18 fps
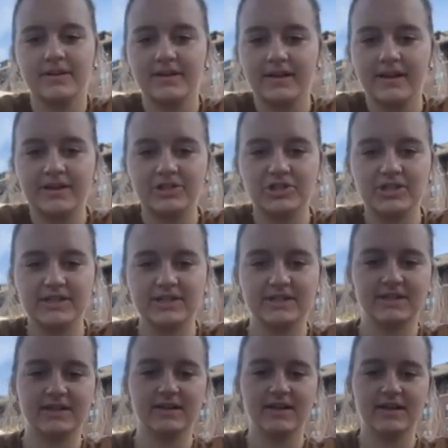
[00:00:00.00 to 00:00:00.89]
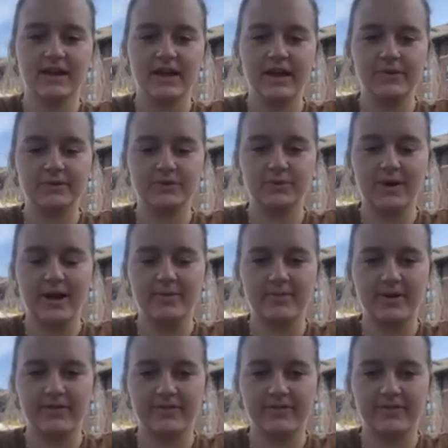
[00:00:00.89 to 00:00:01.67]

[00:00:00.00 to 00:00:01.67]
It was around my